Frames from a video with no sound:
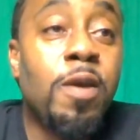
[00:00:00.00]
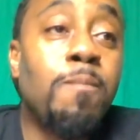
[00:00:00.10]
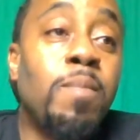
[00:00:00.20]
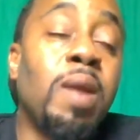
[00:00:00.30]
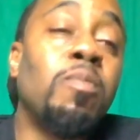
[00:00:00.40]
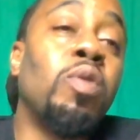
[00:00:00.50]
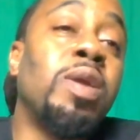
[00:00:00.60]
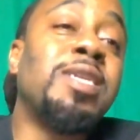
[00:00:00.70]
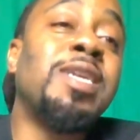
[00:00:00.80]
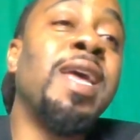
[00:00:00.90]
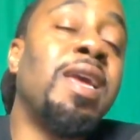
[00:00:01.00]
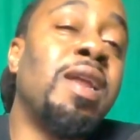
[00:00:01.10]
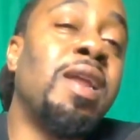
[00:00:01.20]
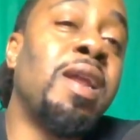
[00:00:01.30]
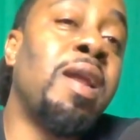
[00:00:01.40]
but I'm going to take it
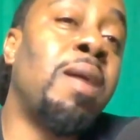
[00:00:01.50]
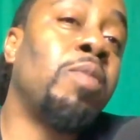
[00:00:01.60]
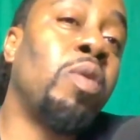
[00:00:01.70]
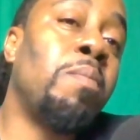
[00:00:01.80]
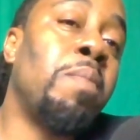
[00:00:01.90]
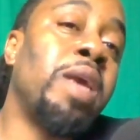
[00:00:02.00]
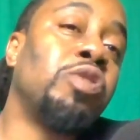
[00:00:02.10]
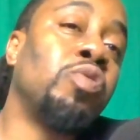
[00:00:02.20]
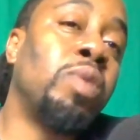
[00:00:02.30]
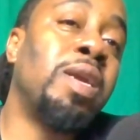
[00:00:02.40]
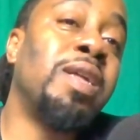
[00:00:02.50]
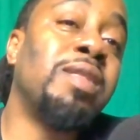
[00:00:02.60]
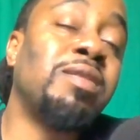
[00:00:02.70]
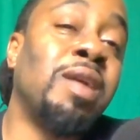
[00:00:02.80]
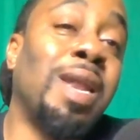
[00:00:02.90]
and I'm going to make sure that
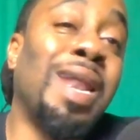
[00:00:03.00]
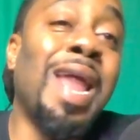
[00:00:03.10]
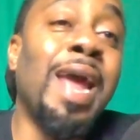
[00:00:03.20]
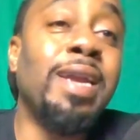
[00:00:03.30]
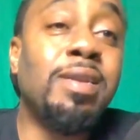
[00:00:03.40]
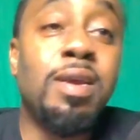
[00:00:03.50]
it's the light